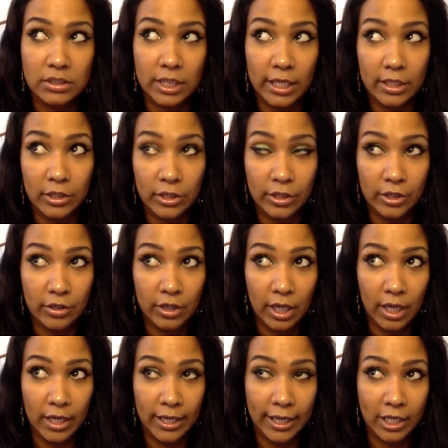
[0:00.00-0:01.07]
They they're
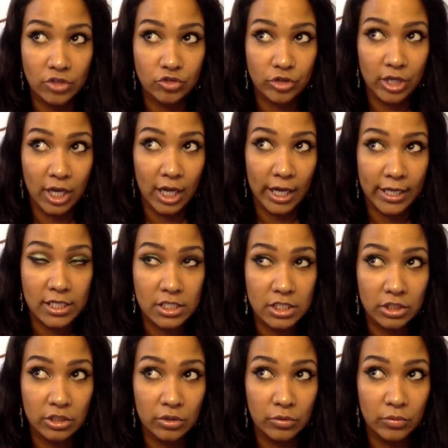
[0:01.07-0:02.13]
not extra kind to
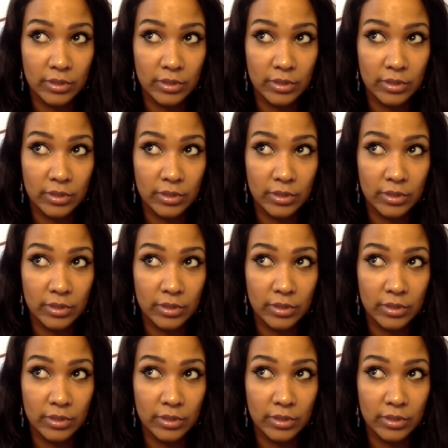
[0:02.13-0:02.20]
you.